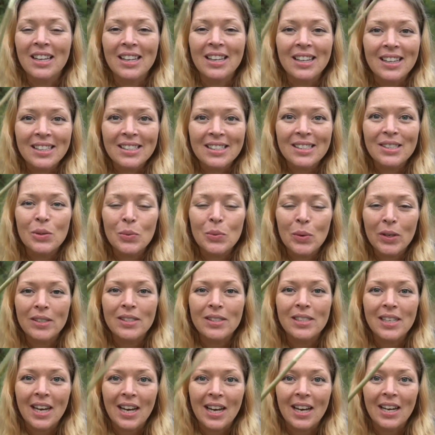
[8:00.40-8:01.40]
this is where
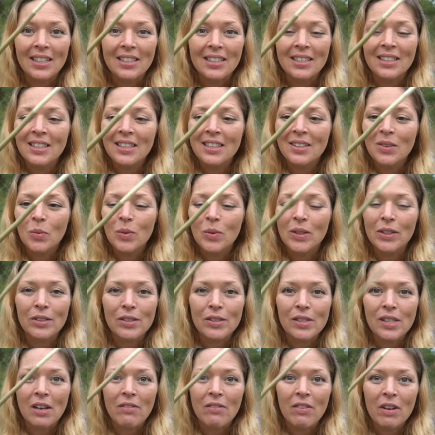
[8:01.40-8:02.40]
it's at. We are
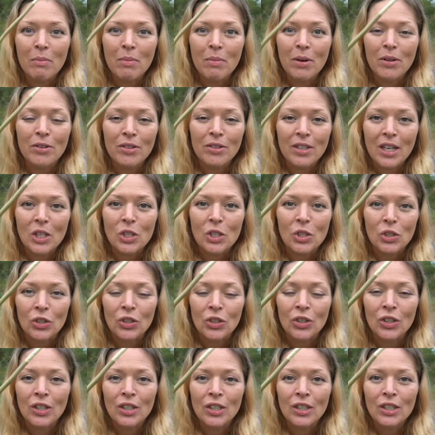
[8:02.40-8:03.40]
saving Mother
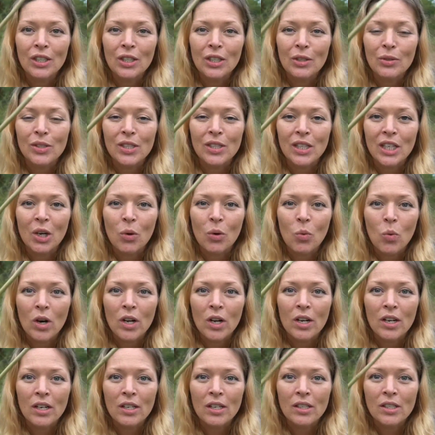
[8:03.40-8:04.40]
Nature using
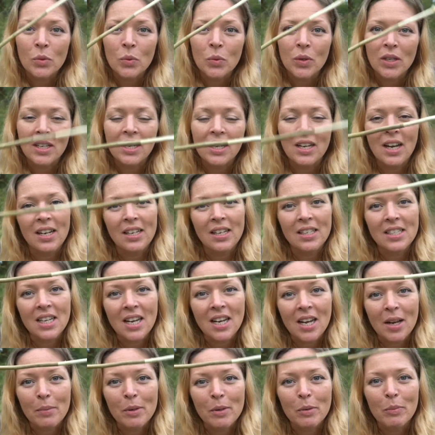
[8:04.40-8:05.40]
one twig at a
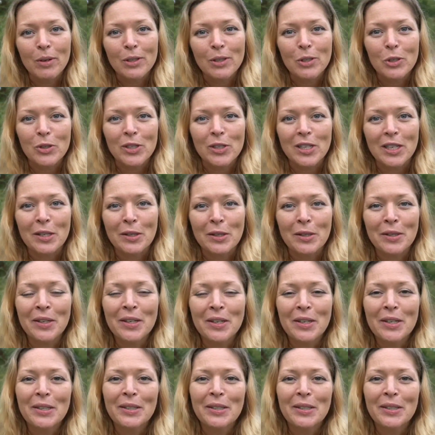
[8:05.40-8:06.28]
time to brush our teeth.